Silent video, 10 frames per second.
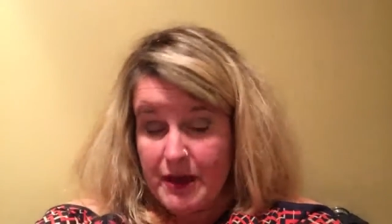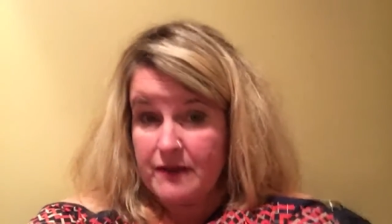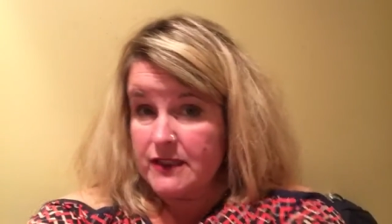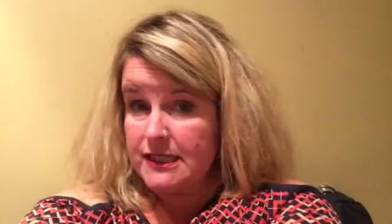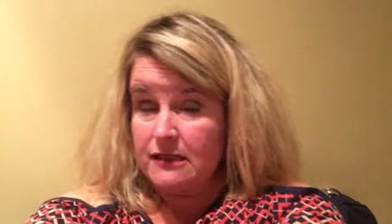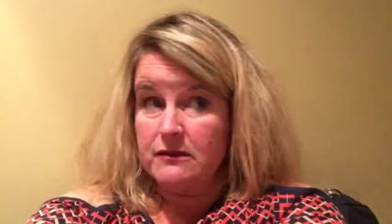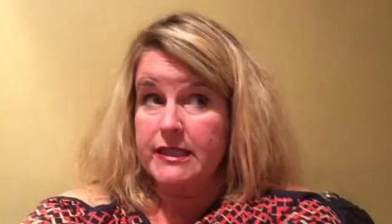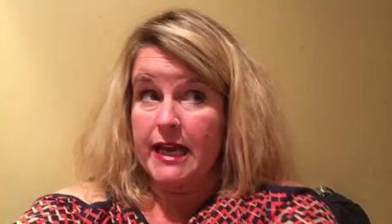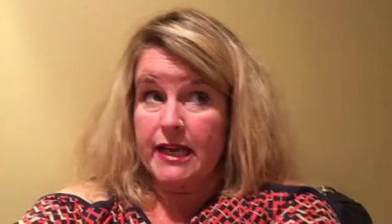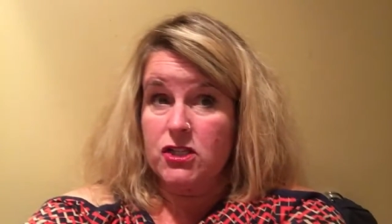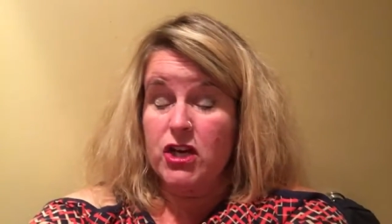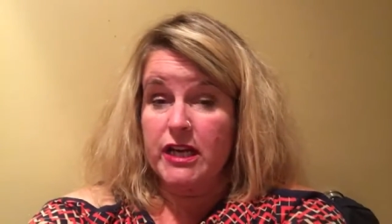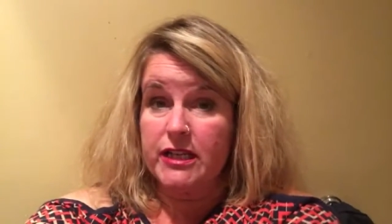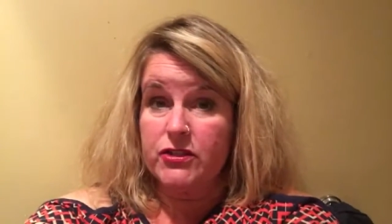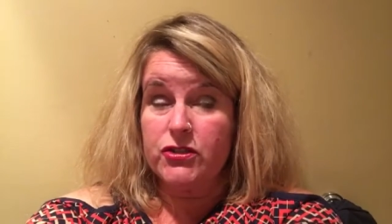every single day
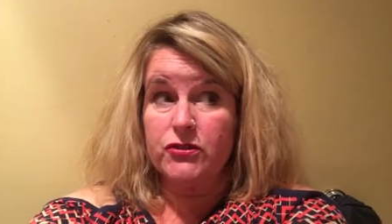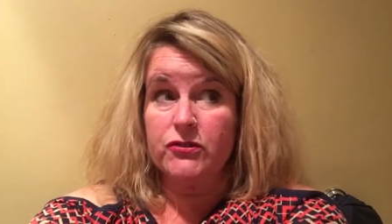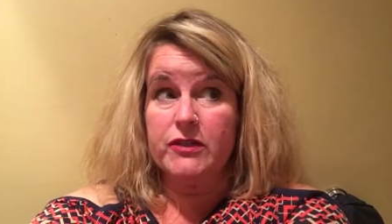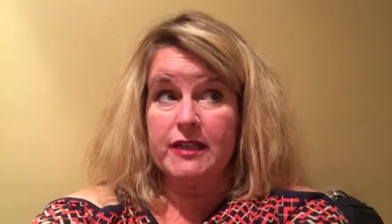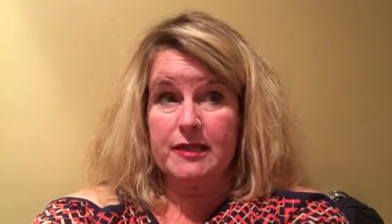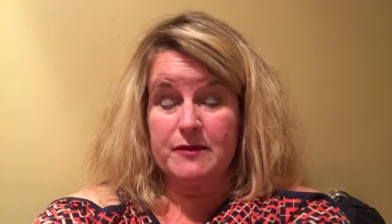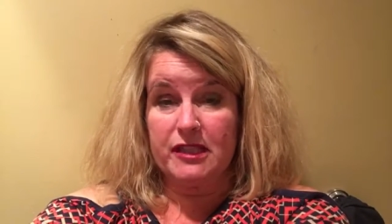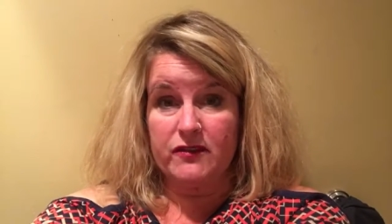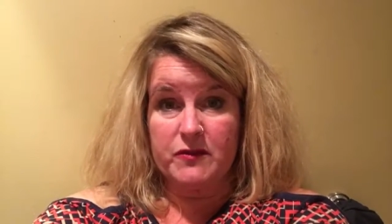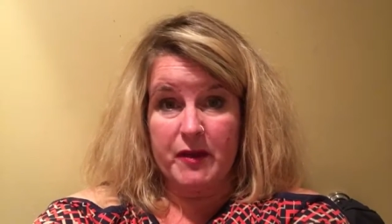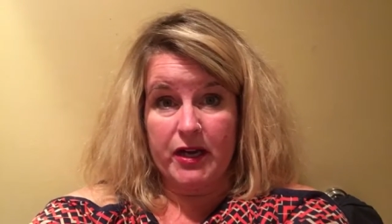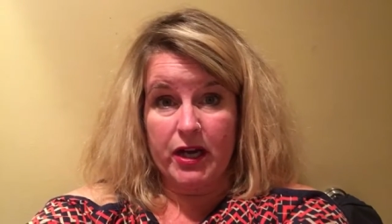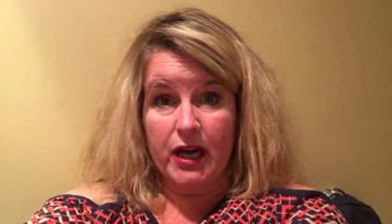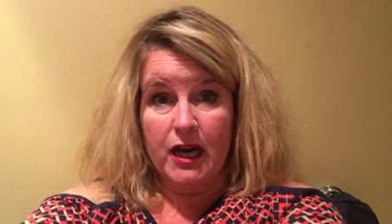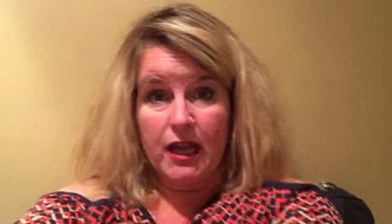trying to get themselves
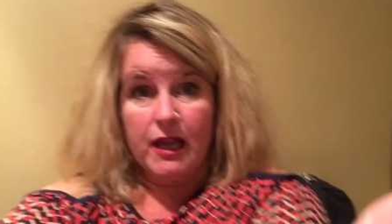better,